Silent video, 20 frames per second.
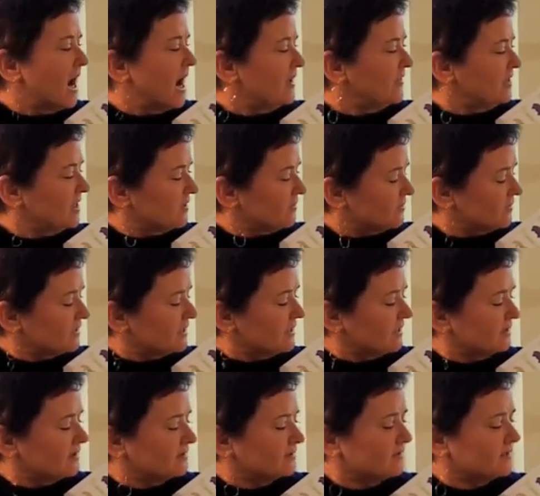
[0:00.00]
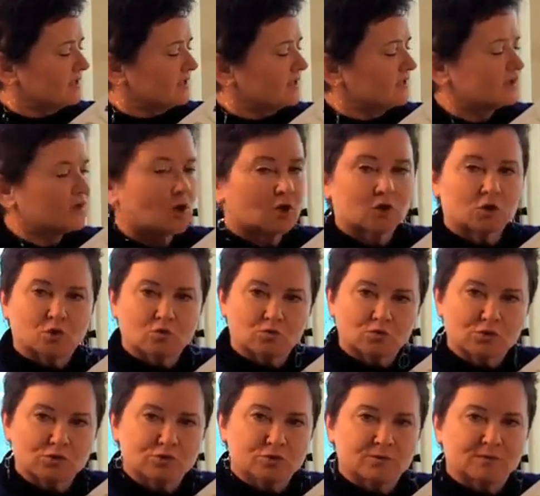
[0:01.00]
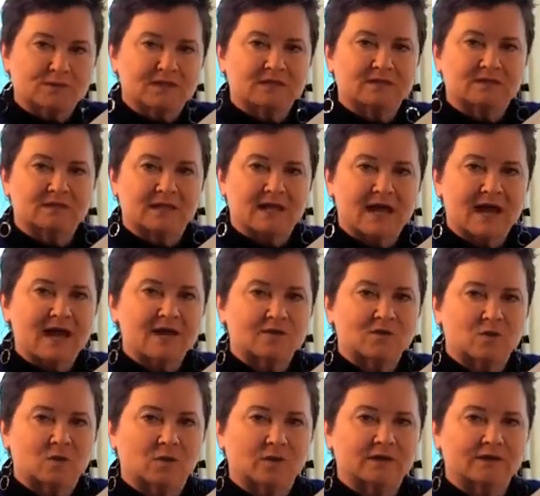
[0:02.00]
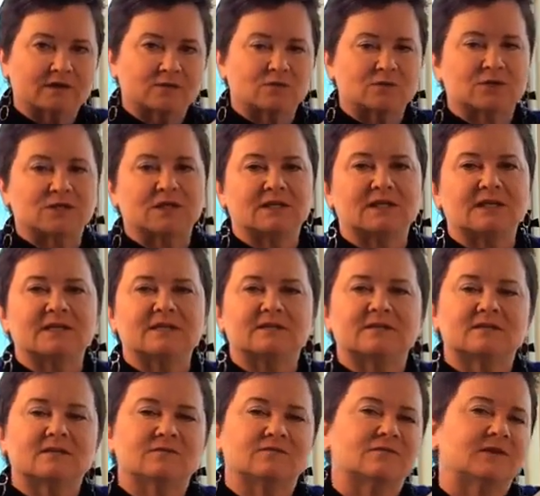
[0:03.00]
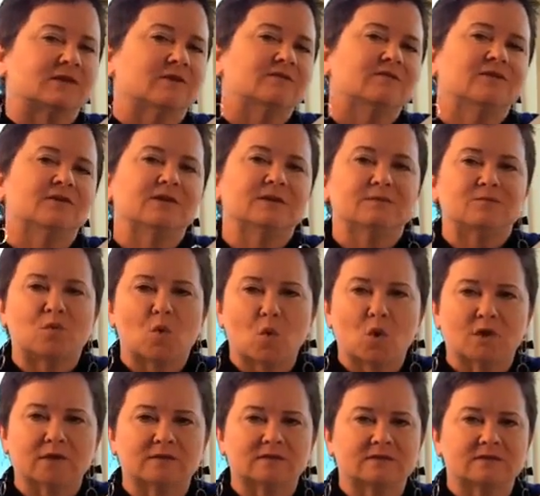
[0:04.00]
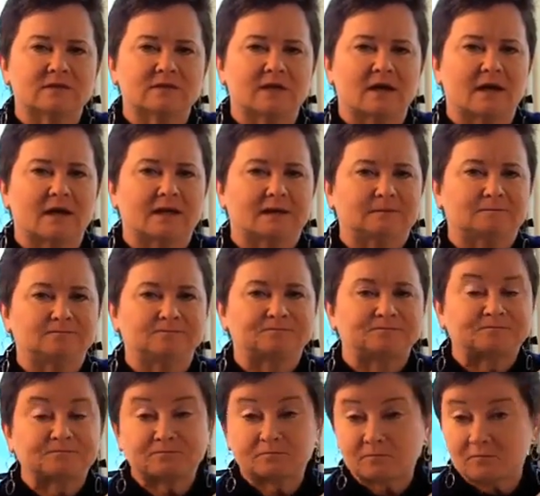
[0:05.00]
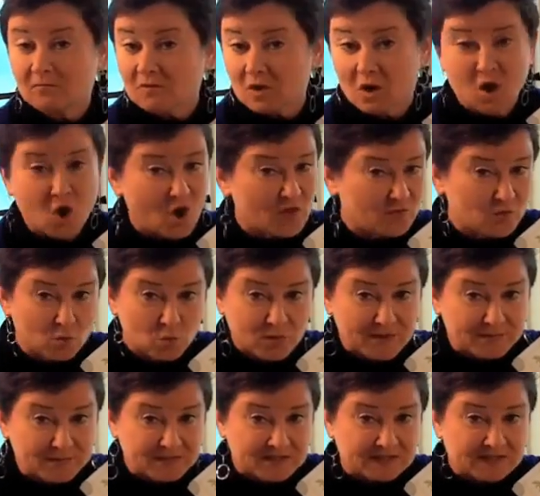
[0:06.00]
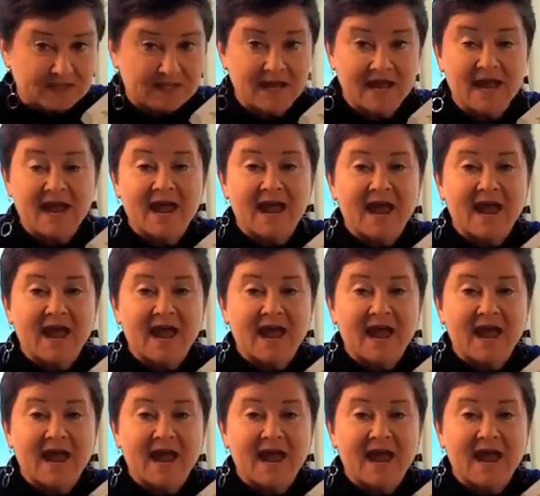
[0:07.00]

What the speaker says: And the other thing is things are grouped into categories, which again, it's very, very important on the WIPSI